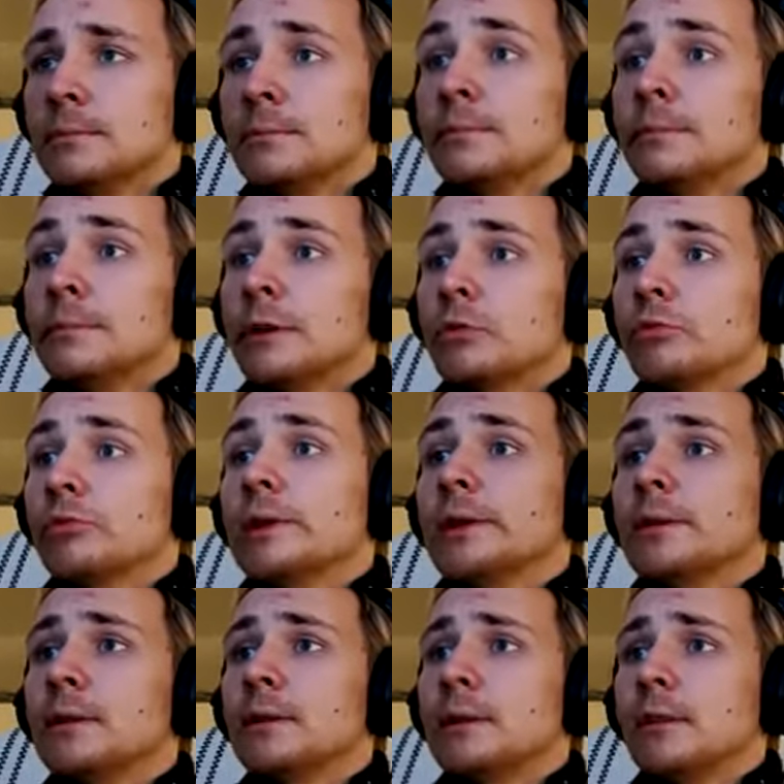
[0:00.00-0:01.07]
Because
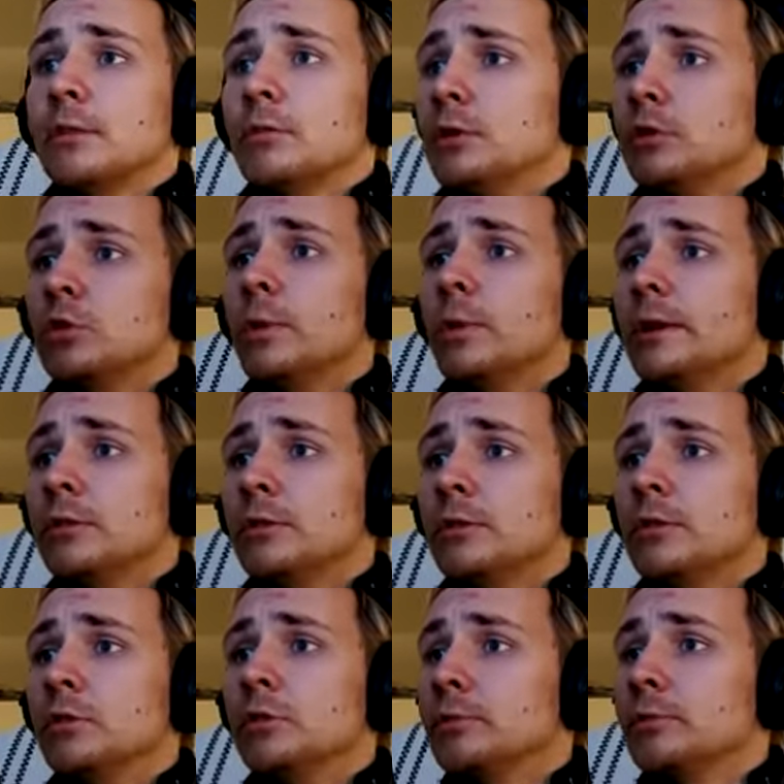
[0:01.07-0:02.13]
realistically, there's only two ways you can
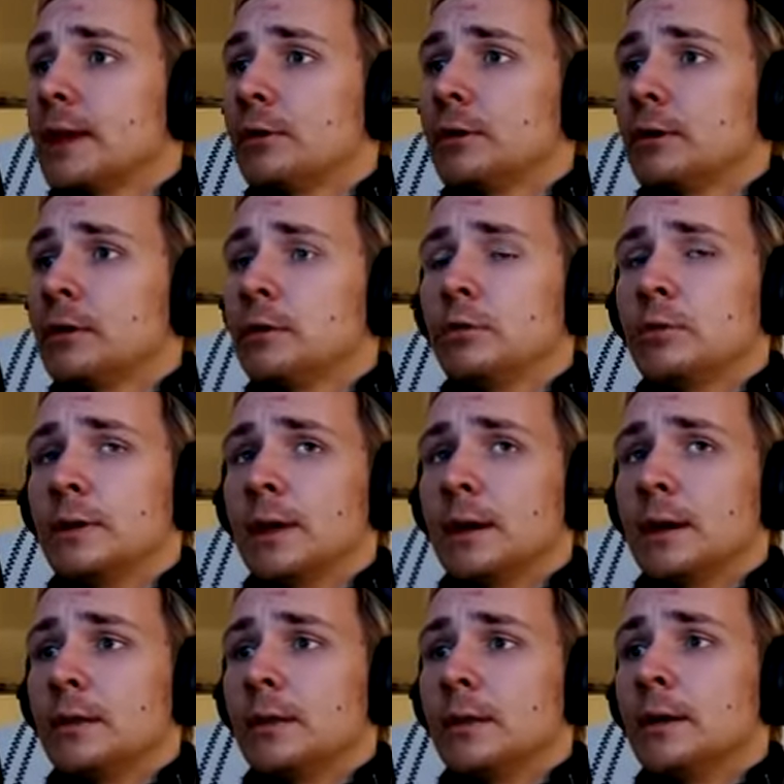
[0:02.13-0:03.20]
do it without it. You can
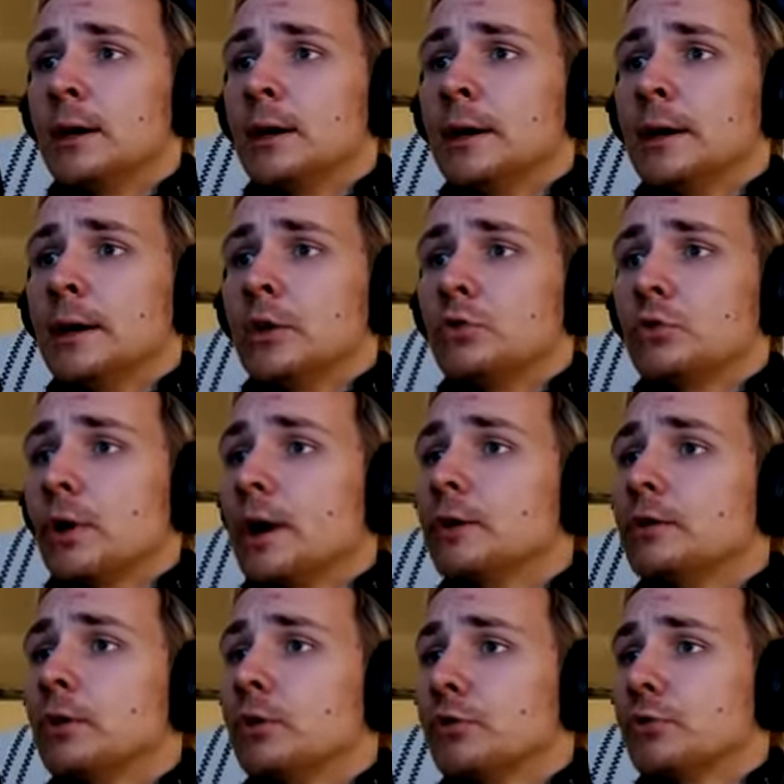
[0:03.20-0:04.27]
either try to
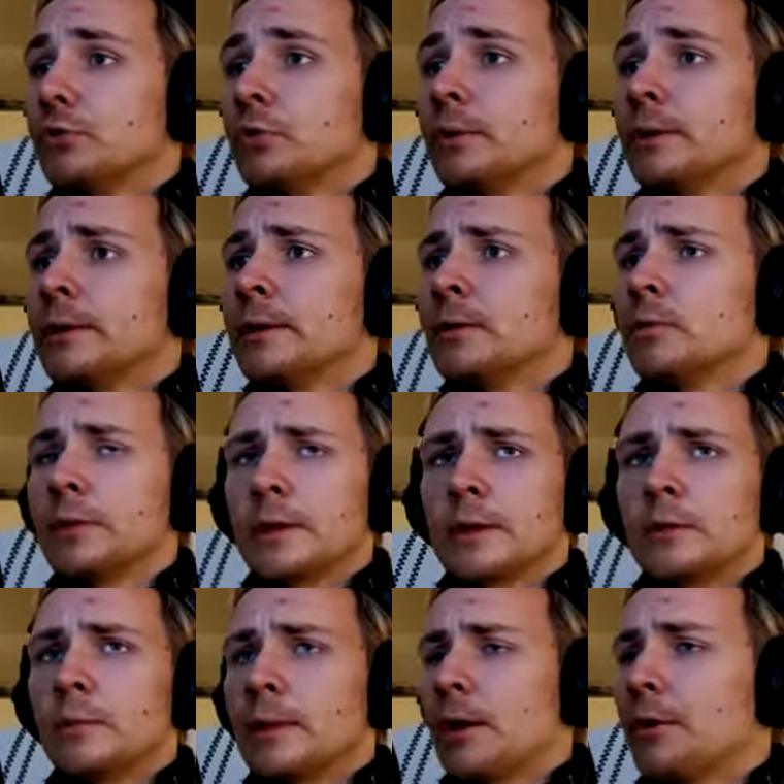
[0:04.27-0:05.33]
go through with it
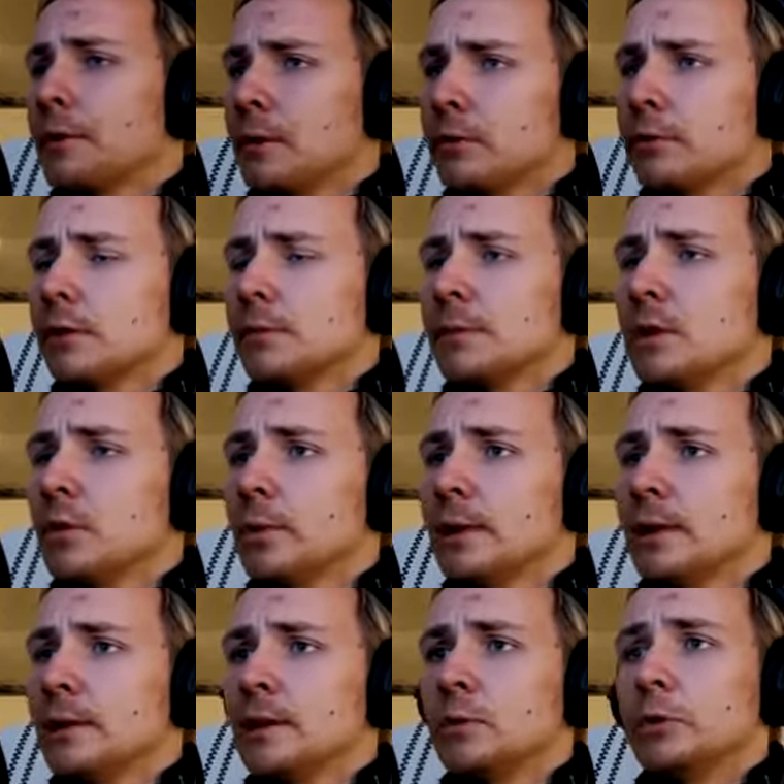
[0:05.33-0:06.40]
without the locals being
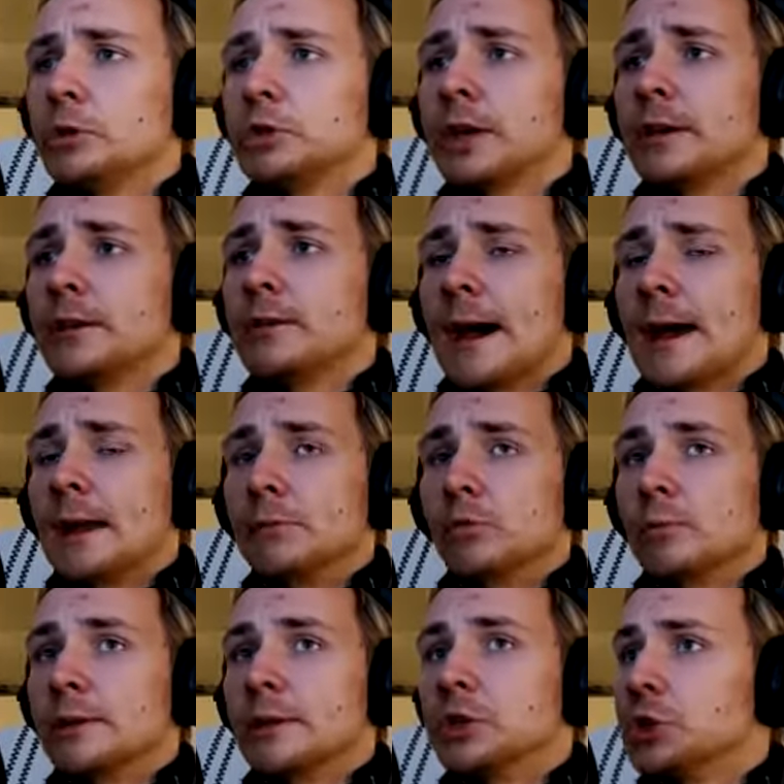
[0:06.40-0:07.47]
willing, in which case the animals
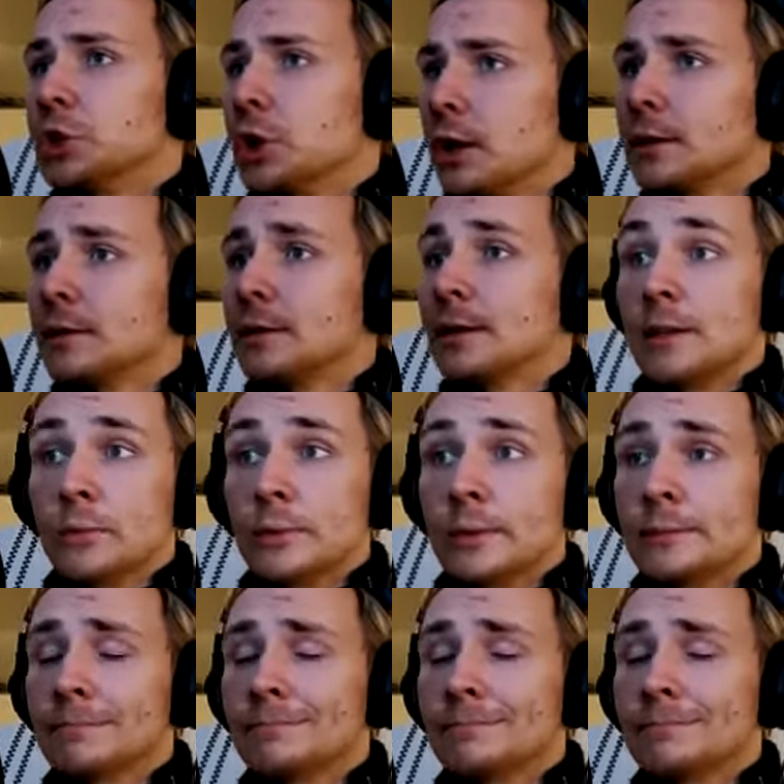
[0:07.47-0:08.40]
will get shot anyway,